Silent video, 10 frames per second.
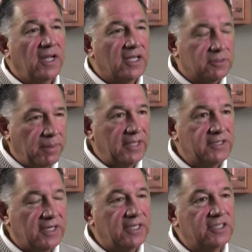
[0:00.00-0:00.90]
it's
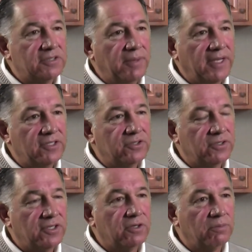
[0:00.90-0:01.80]
basically just making
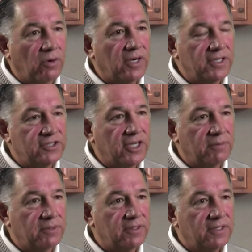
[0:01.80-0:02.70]
sure that your boiling
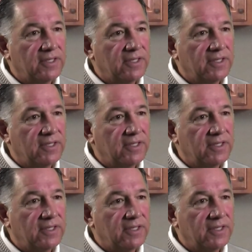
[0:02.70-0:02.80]
chamber